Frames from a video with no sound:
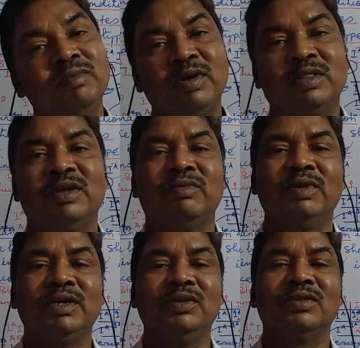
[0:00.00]
further
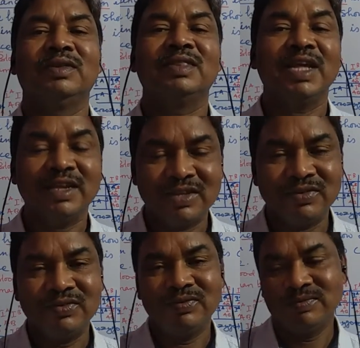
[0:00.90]
videos. Thank
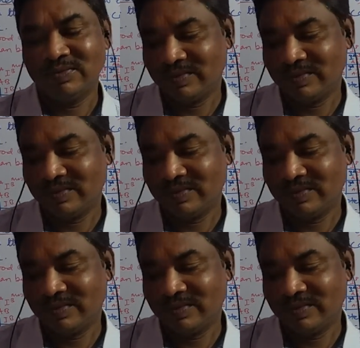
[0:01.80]
you.